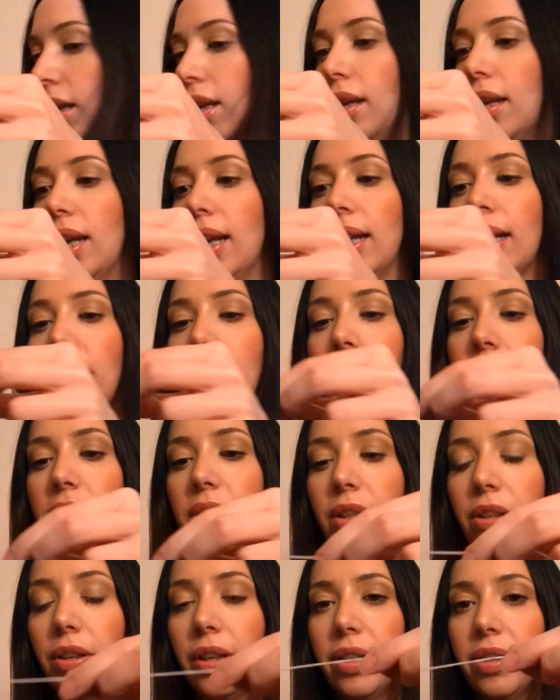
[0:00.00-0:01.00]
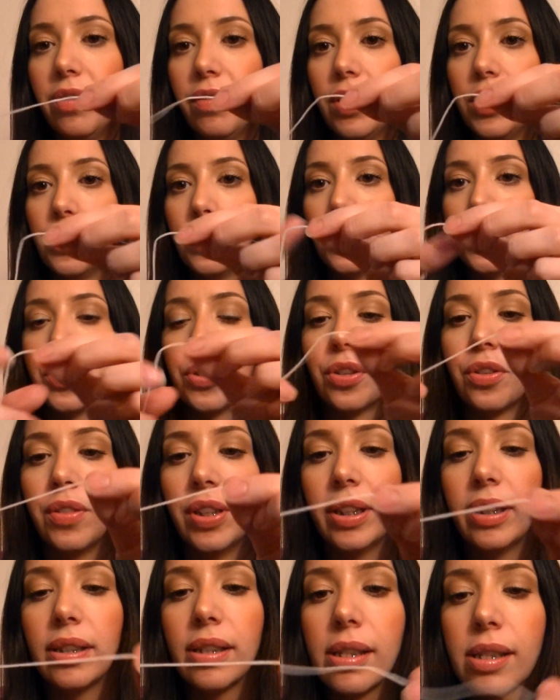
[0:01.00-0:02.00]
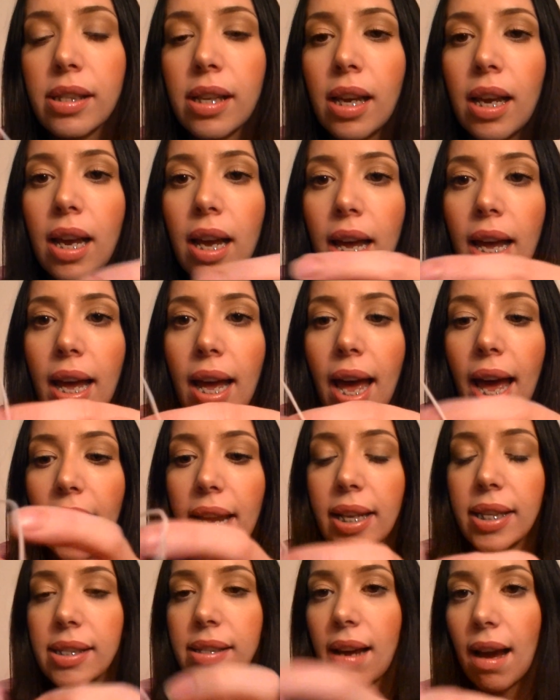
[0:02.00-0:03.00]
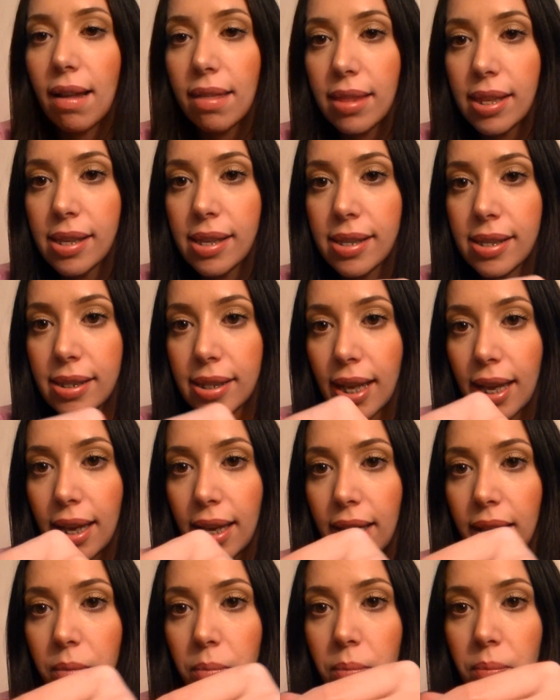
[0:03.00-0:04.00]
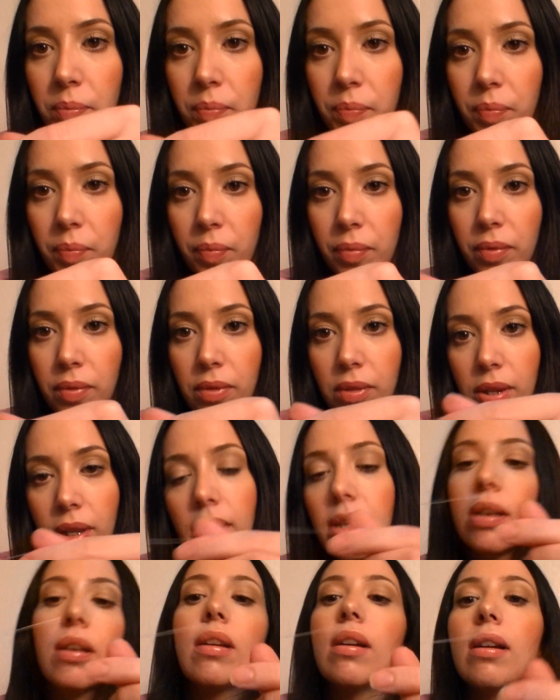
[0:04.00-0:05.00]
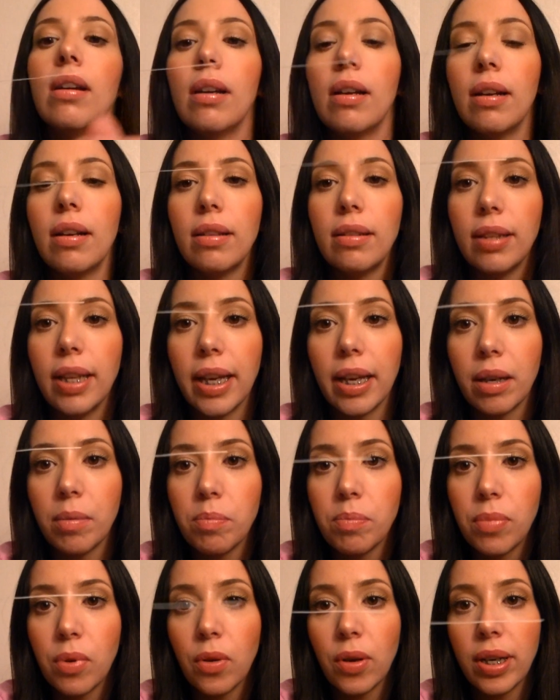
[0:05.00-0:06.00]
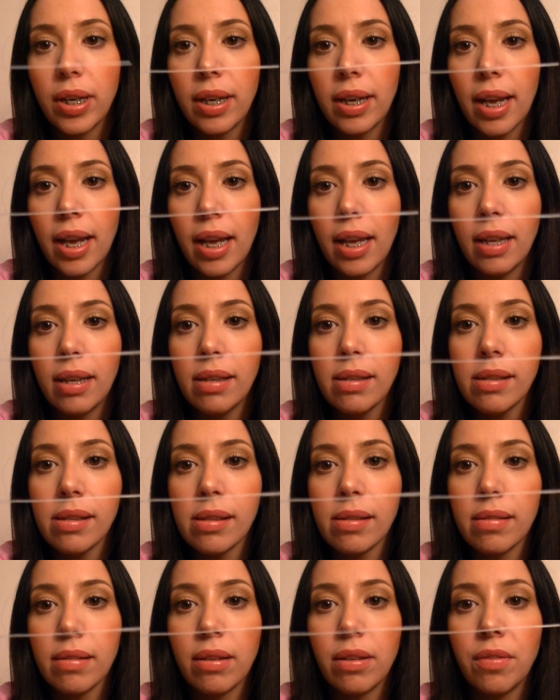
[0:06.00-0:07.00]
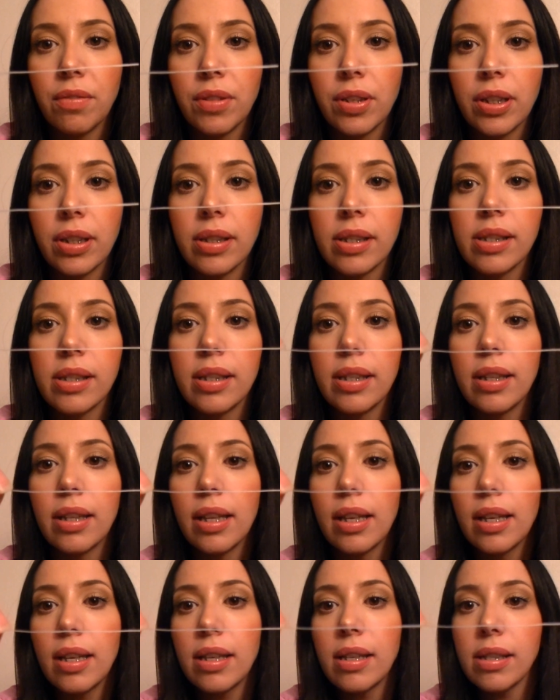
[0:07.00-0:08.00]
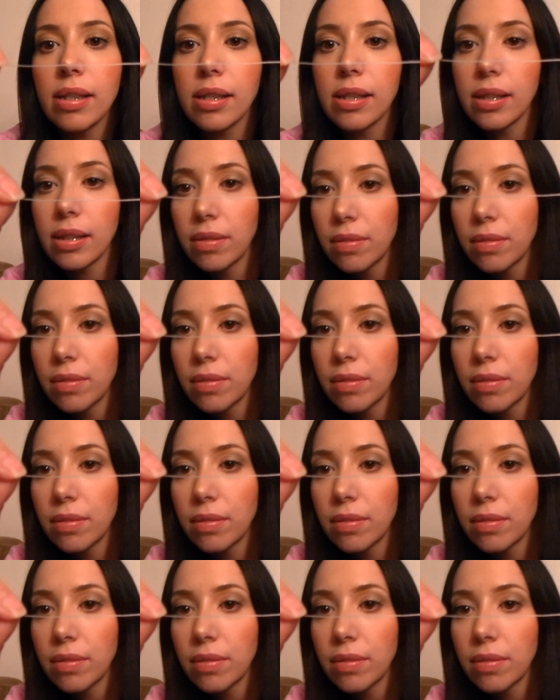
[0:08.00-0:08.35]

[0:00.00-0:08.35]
and it comes in little individual servings, and it's got the same like pointed end. I don't know if you can see that.